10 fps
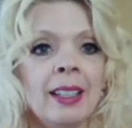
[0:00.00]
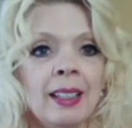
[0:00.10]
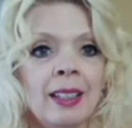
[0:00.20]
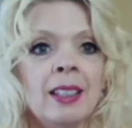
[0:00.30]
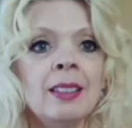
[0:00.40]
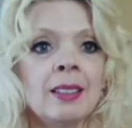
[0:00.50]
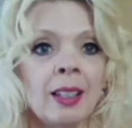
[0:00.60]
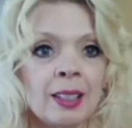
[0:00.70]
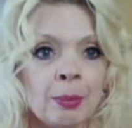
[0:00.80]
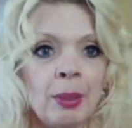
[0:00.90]
in this
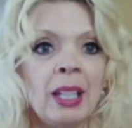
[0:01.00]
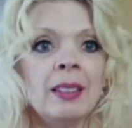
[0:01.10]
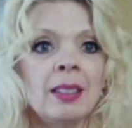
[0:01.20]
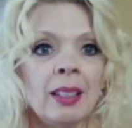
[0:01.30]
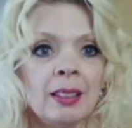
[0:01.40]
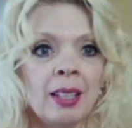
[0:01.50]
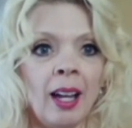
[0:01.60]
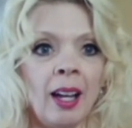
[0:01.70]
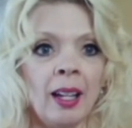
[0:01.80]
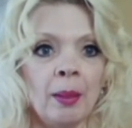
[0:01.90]
space and
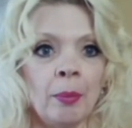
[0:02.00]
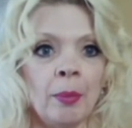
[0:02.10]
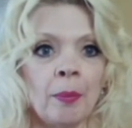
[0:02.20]
time,